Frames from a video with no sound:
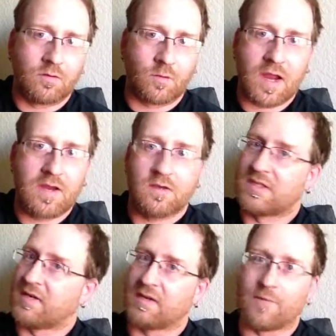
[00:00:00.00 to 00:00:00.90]
Right?
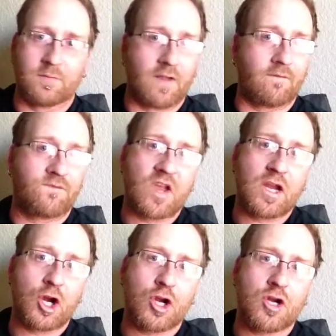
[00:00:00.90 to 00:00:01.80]
Didn't give him the
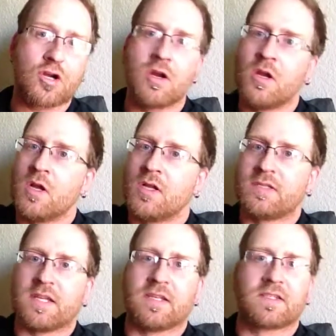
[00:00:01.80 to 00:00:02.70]
finger.
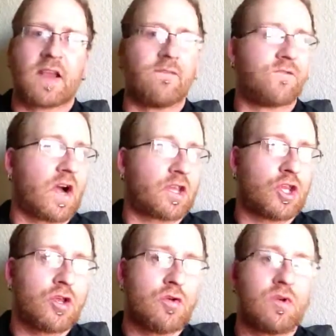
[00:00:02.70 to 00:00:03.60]
Didn't say fuck
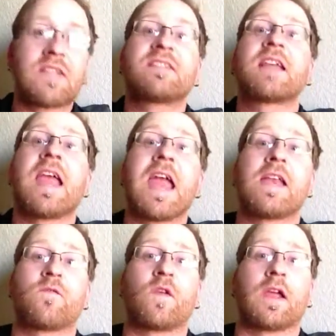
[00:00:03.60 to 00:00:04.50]
you. Didn't say
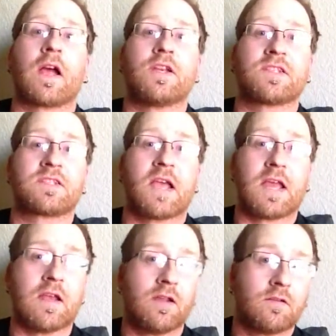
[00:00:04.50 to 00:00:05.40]
anything. I just
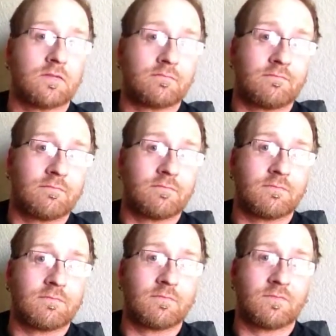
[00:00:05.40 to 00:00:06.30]
said,
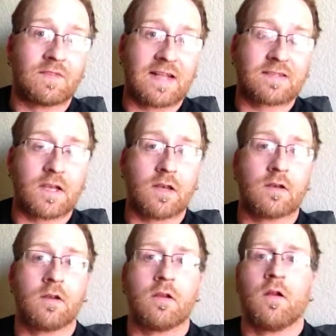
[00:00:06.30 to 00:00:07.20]
that's it.
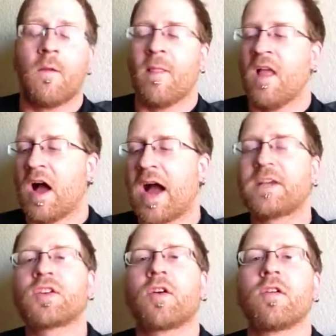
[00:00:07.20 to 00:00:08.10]
I
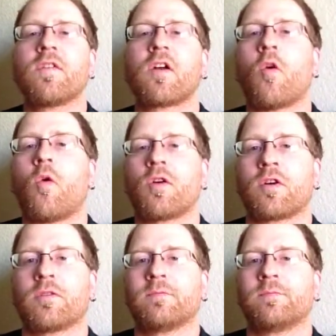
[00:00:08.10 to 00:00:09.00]
turn the
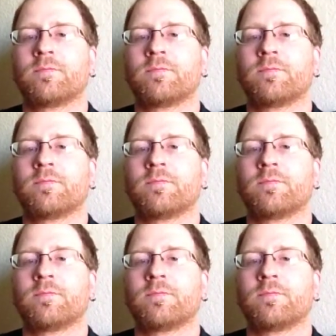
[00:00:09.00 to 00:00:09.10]
corner.